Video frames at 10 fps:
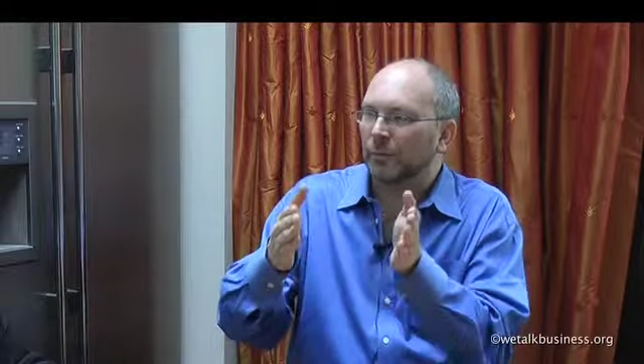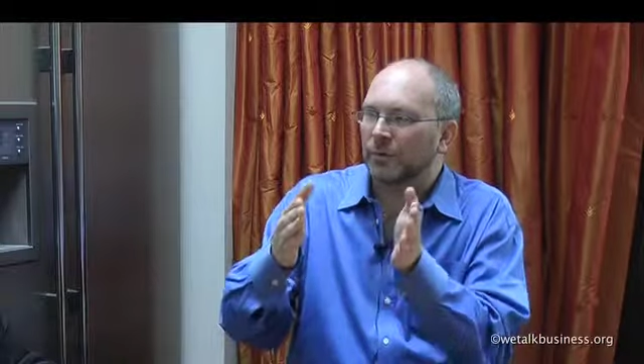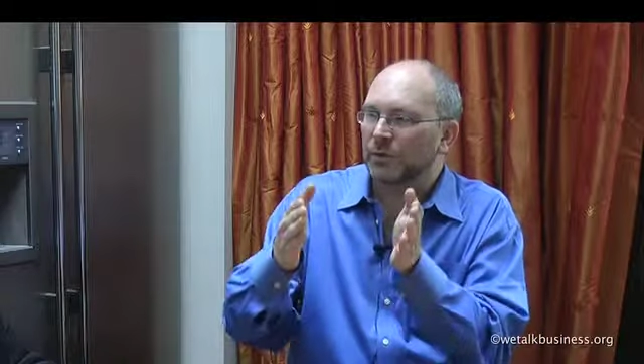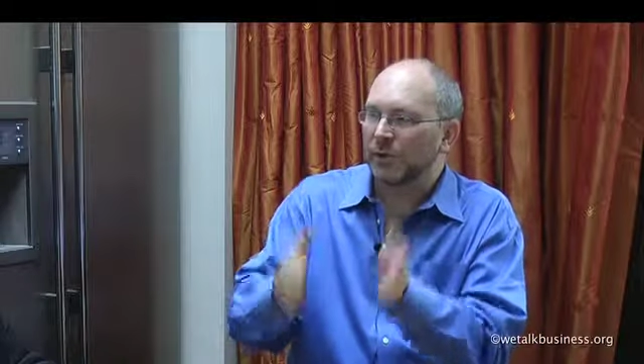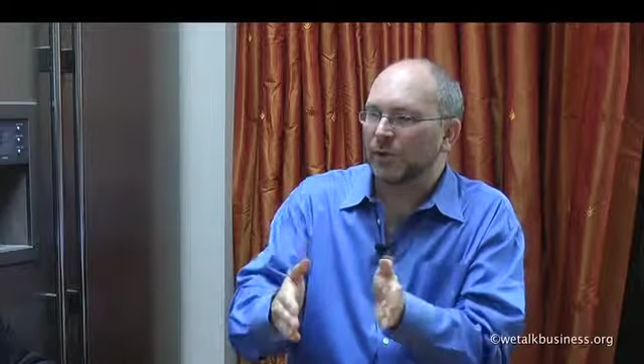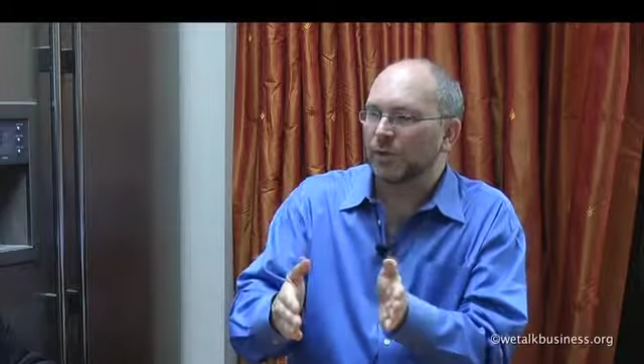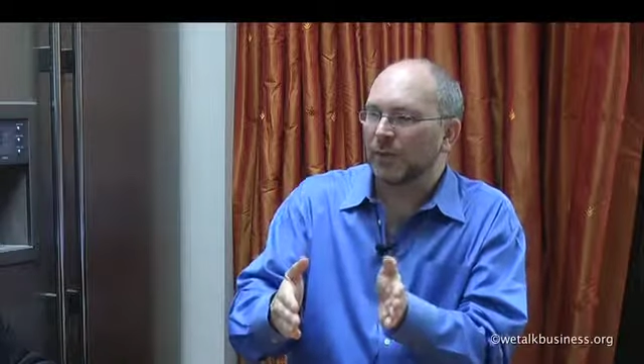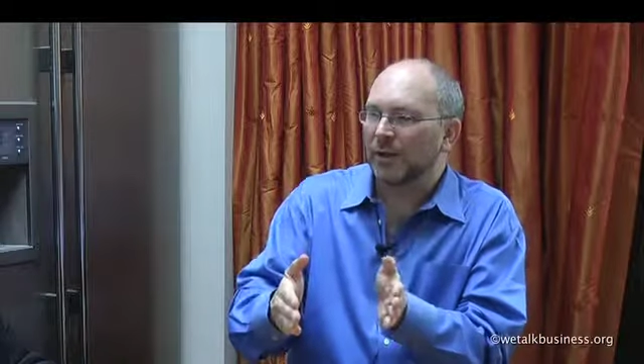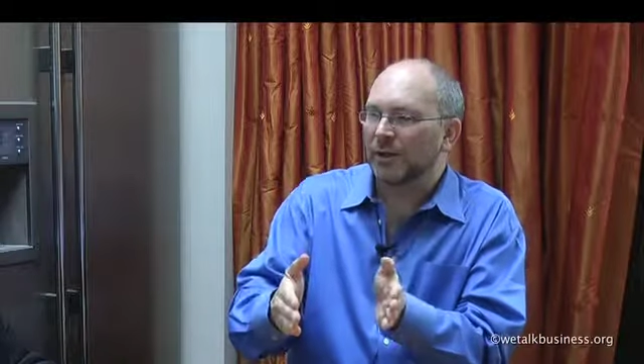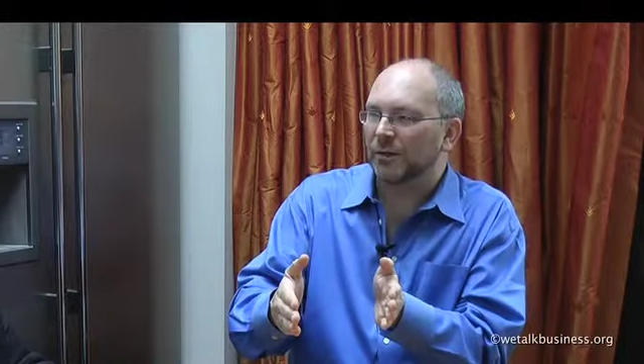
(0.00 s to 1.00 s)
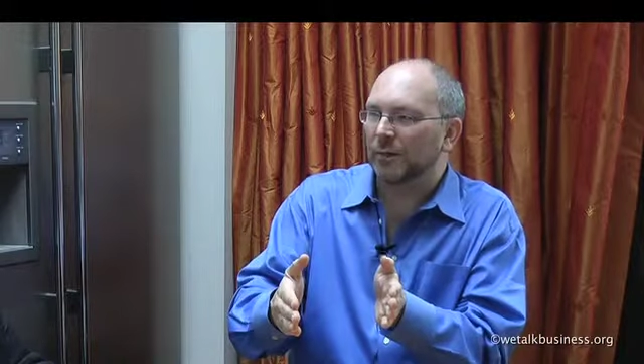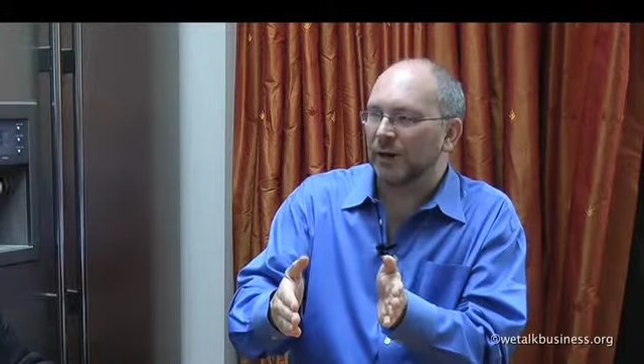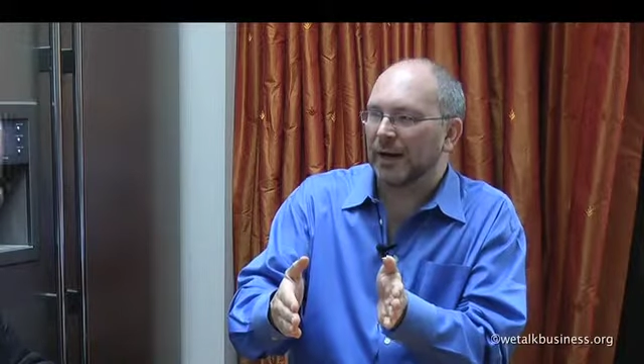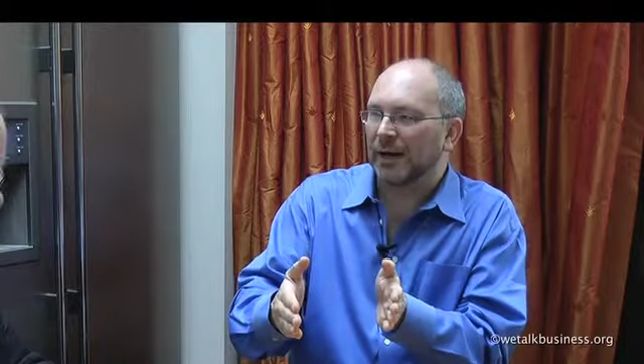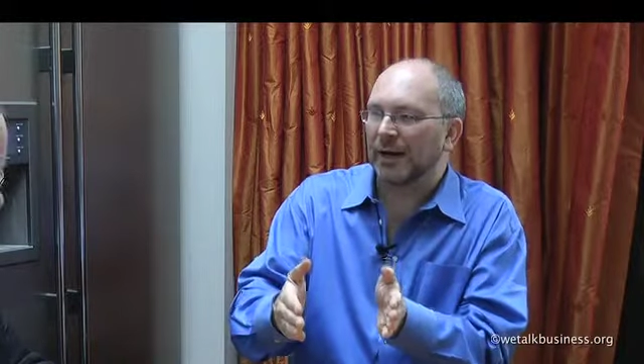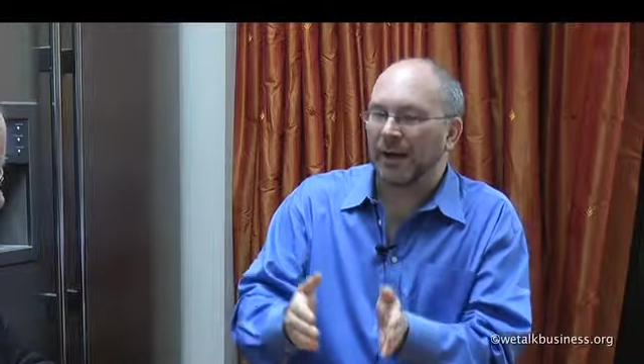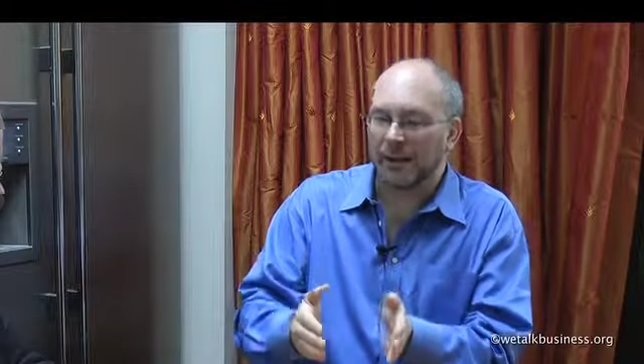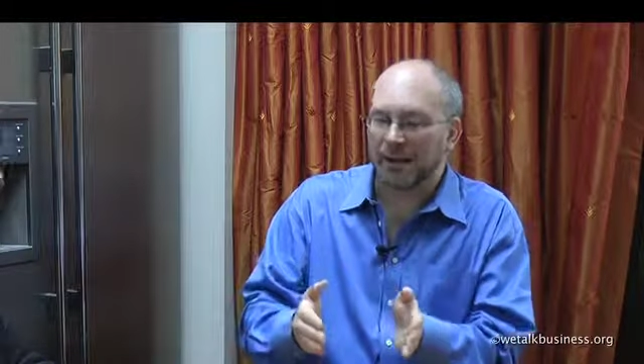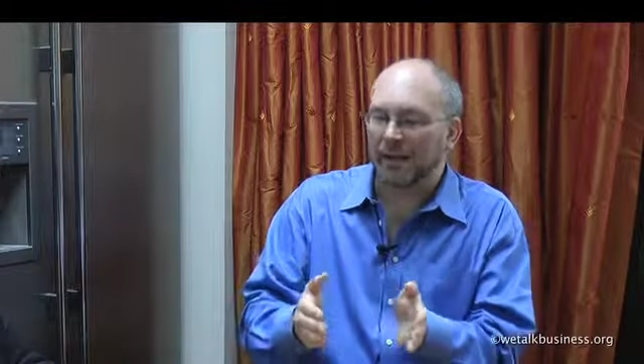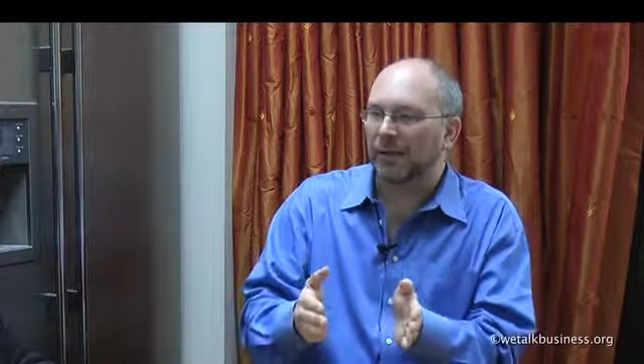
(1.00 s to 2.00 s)
search engine ranking
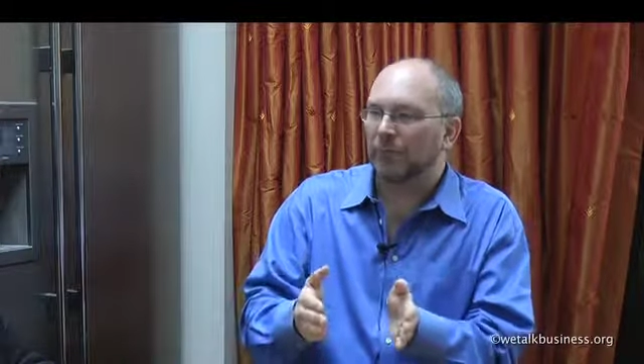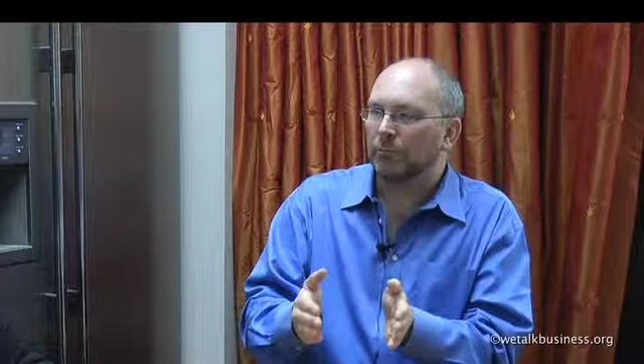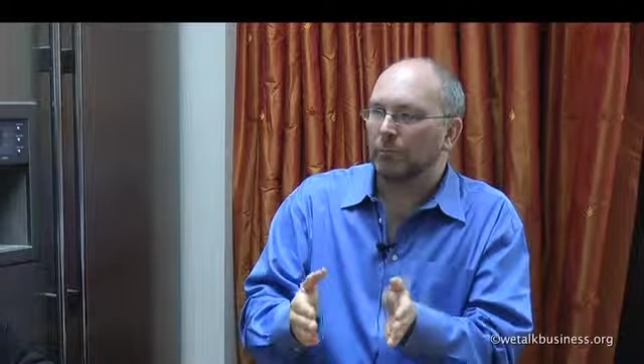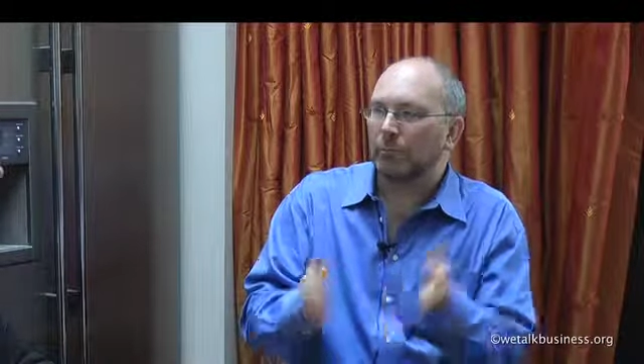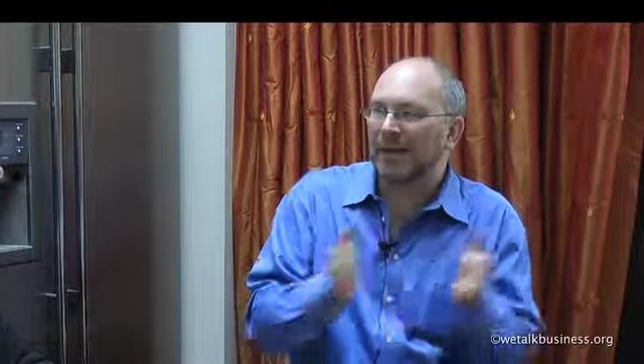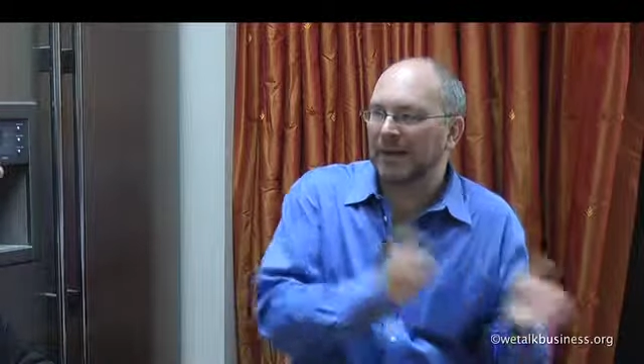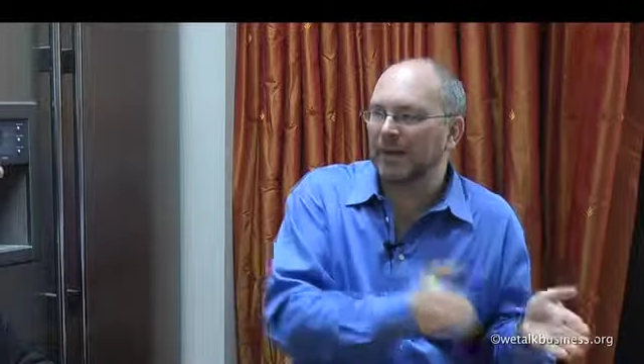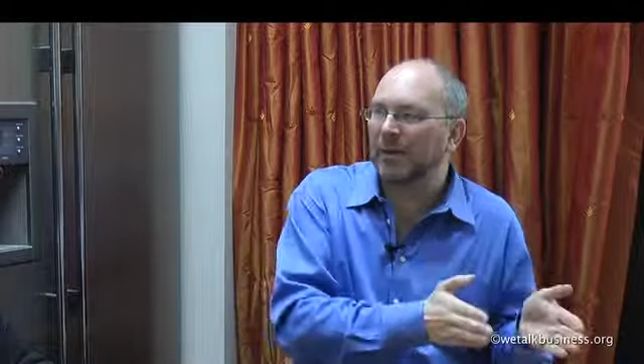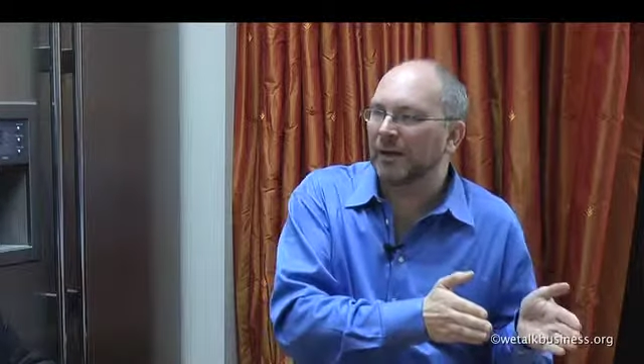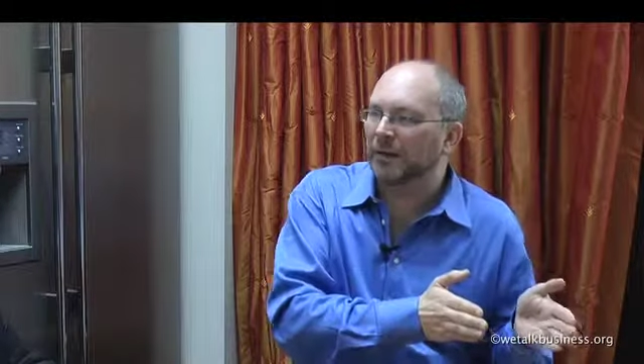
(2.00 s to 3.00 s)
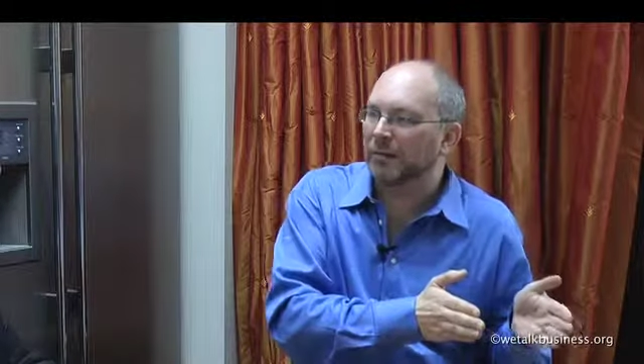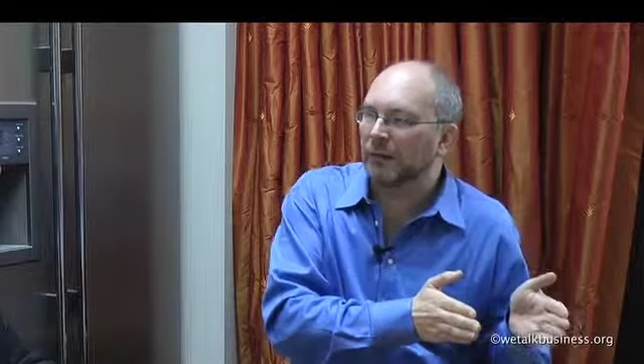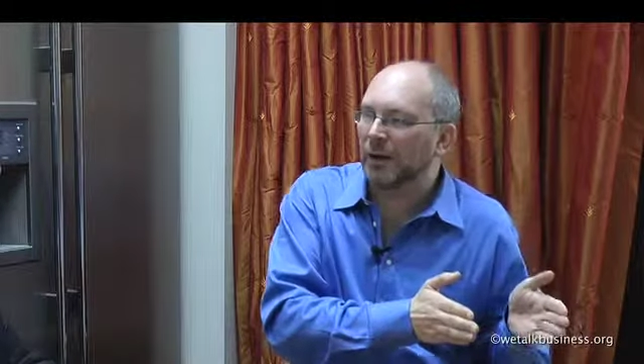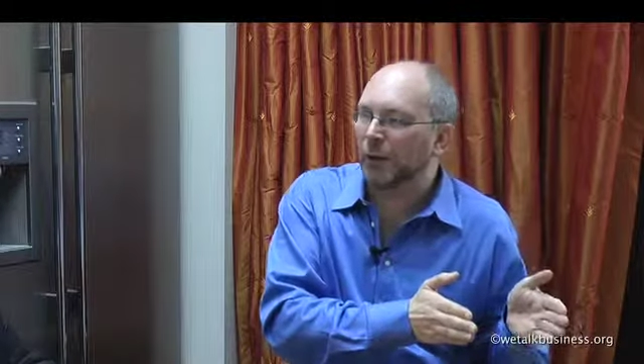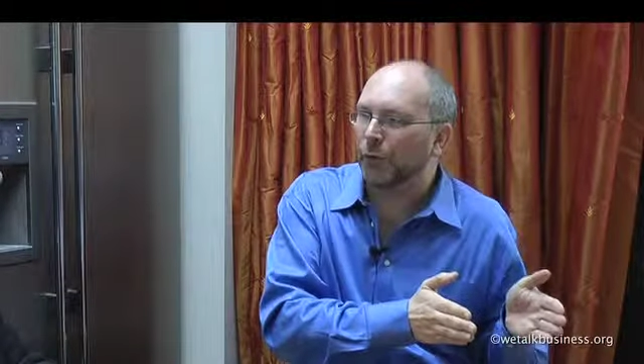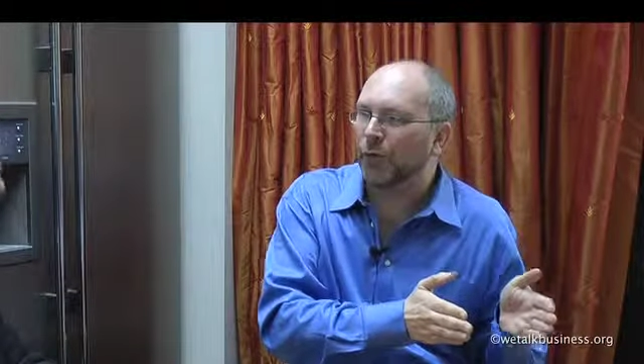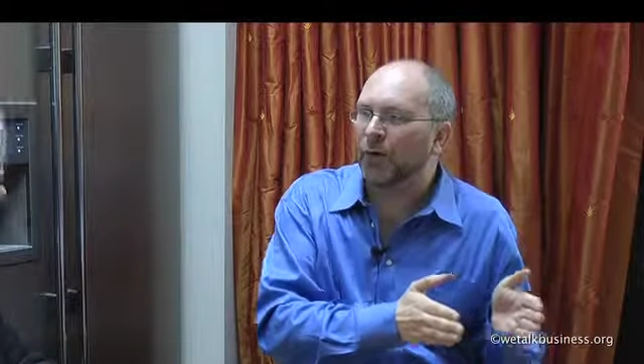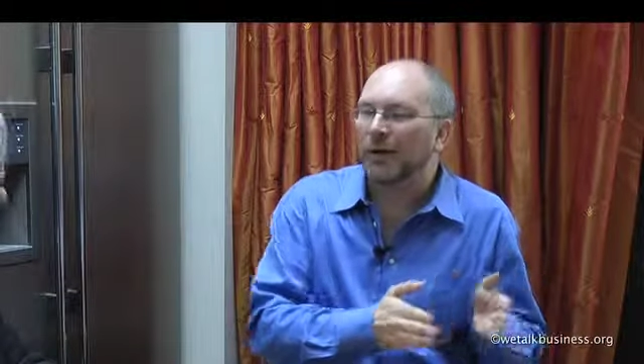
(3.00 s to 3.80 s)
than badly written code.